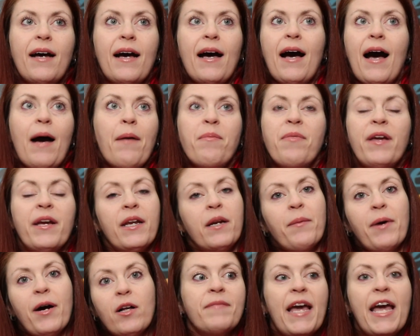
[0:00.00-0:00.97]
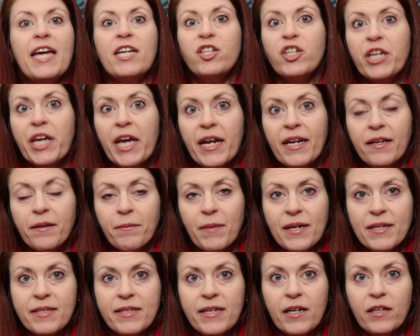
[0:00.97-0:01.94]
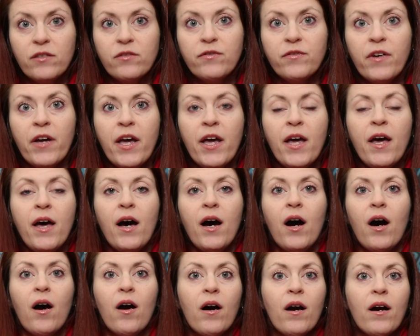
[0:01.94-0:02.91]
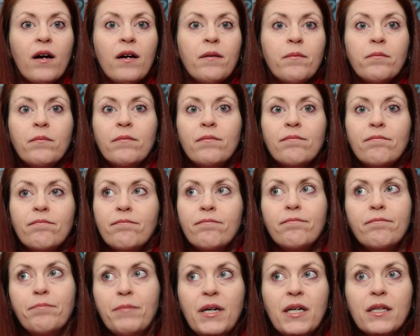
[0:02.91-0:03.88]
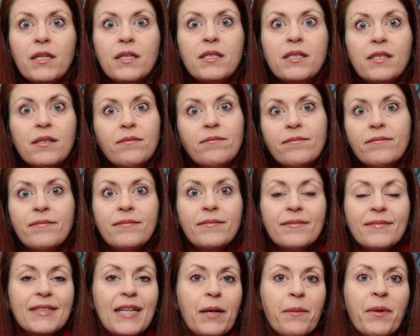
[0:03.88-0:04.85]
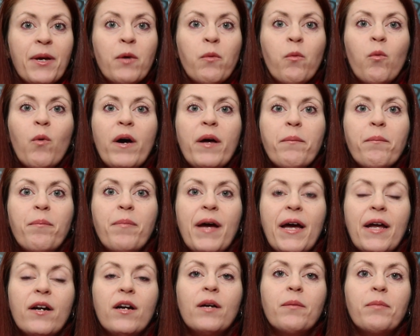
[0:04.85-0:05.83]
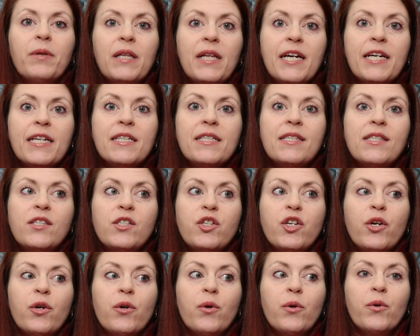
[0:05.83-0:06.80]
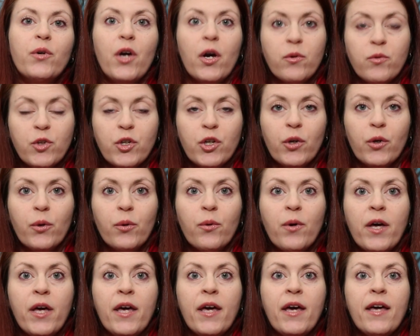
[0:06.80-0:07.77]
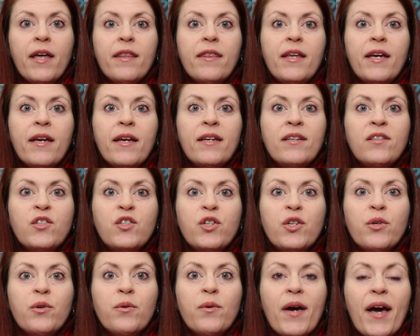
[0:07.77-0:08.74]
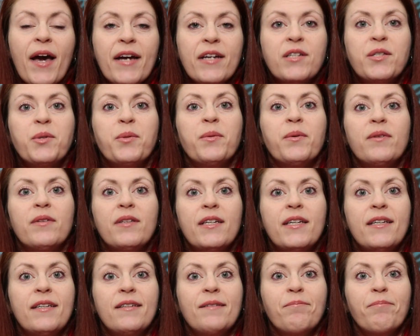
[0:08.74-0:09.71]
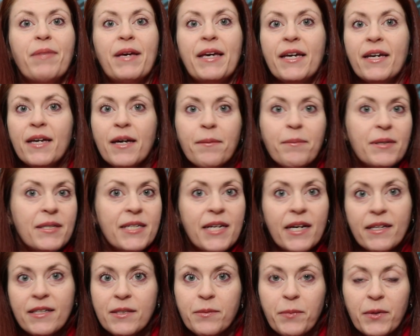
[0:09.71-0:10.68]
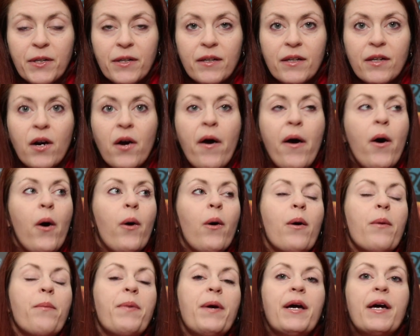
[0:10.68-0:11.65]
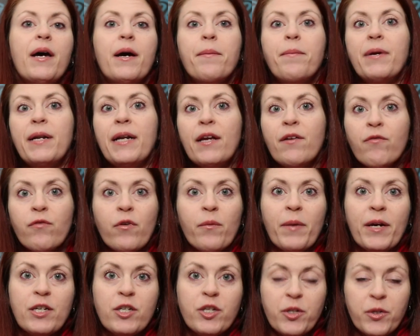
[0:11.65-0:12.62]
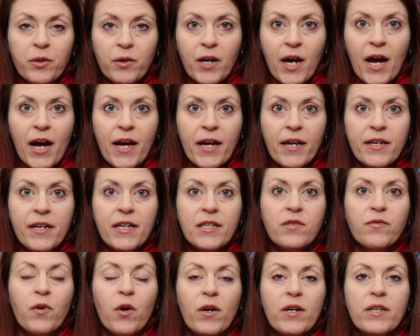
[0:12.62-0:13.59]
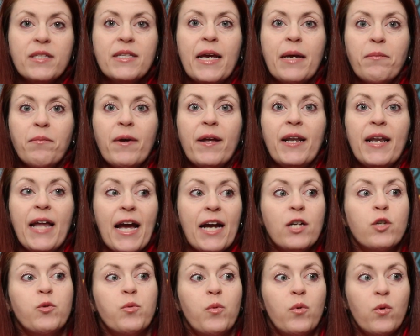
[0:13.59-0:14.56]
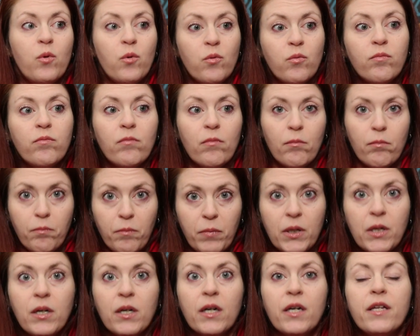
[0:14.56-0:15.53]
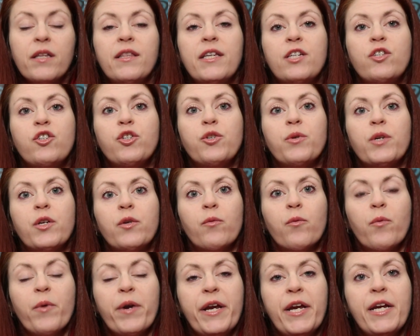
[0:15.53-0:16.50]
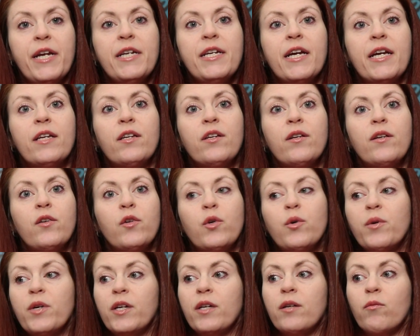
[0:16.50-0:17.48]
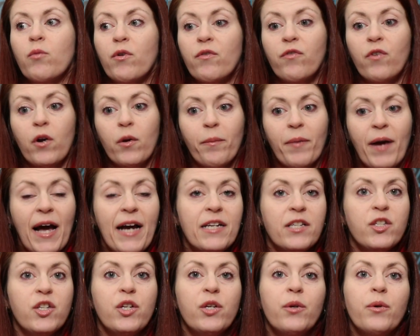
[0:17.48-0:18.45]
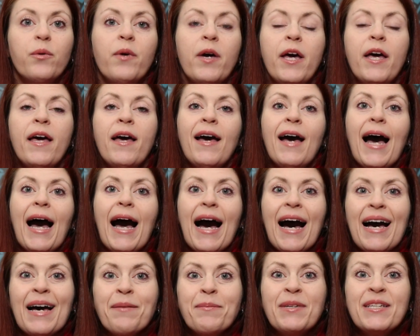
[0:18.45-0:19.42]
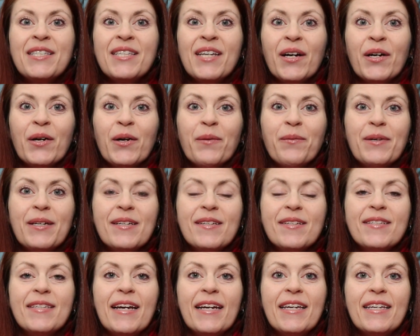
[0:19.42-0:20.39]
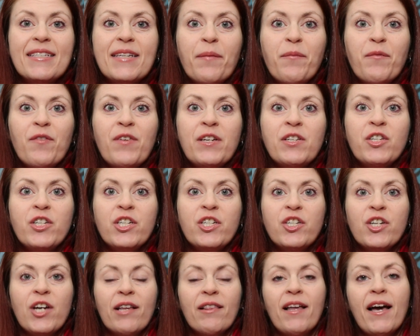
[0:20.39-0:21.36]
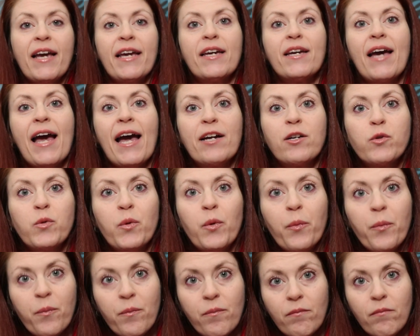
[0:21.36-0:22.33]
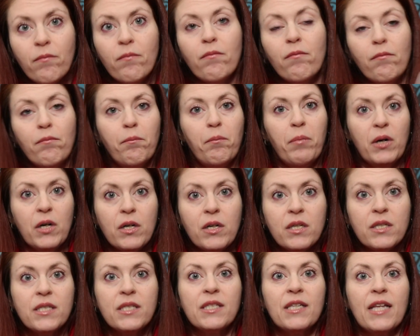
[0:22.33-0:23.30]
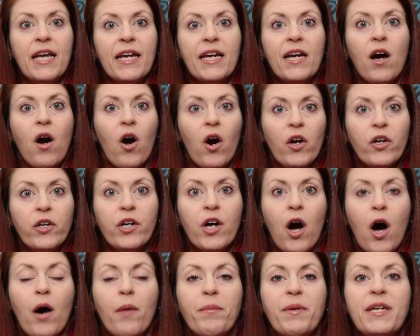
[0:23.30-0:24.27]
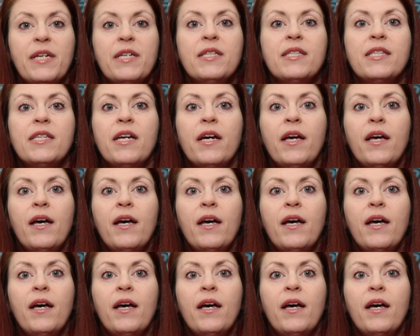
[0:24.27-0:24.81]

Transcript: I'm thinking about educating myself are books. I mean, what better place to go to than to actually pick up a textbook or pick up an informational guide as far as an actual book that you can read and you can refer back to. I'm a sucker because I guess I'm vintage. I like actual books, like hard copies